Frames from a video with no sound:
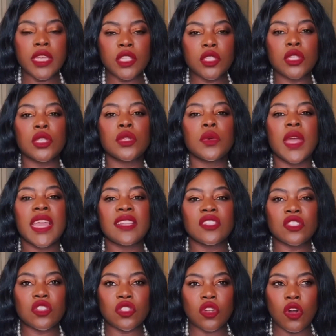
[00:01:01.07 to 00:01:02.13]
into you and
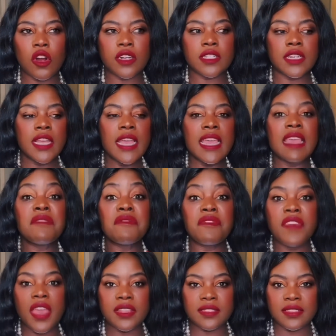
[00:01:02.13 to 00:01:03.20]
start
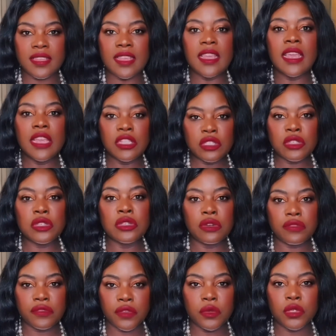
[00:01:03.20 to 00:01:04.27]
investing into your
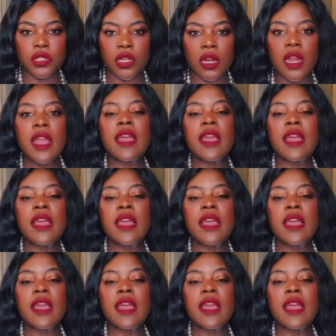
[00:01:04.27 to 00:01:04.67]
future,